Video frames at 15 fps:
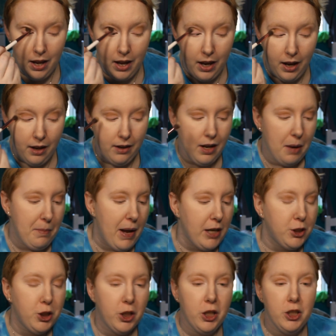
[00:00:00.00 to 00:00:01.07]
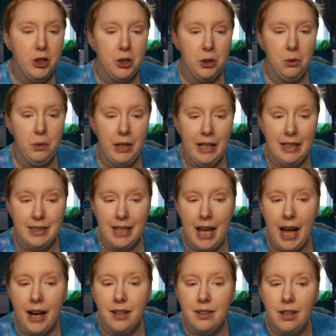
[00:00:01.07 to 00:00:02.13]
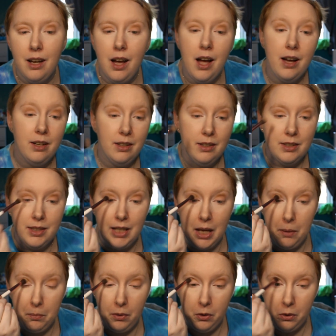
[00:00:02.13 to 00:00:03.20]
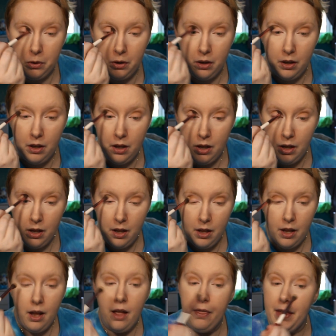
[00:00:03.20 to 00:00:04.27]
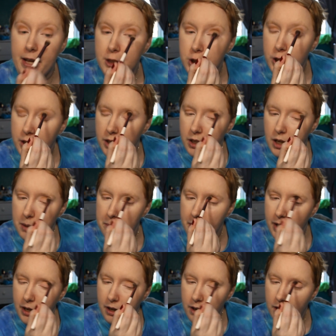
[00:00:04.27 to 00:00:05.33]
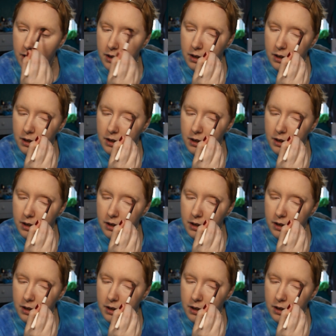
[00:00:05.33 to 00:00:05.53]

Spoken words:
And I'm actually going to do the exact same look that she did on me,